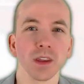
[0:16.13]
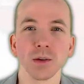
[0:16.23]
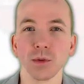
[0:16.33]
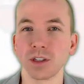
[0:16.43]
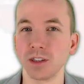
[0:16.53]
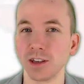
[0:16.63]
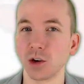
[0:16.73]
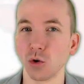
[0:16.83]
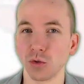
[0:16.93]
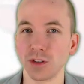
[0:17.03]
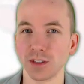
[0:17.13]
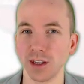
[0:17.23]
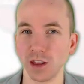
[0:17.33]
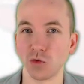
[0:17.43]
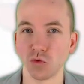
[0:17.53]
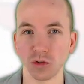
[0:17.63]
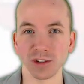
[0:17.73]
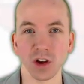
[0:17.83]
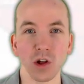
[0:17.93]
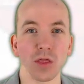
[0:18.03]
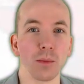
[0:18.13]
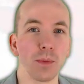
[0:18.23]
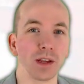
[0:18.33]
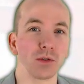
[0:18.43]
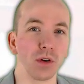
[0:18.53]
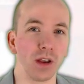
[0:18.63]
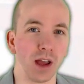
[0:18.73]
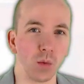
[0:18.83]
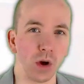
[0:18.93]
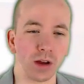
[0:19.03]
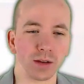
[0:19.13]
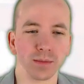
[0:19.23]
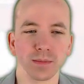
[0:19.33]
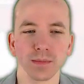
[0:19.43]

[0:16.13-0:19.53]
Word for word: which is the currency that runs on the Bitcoin network.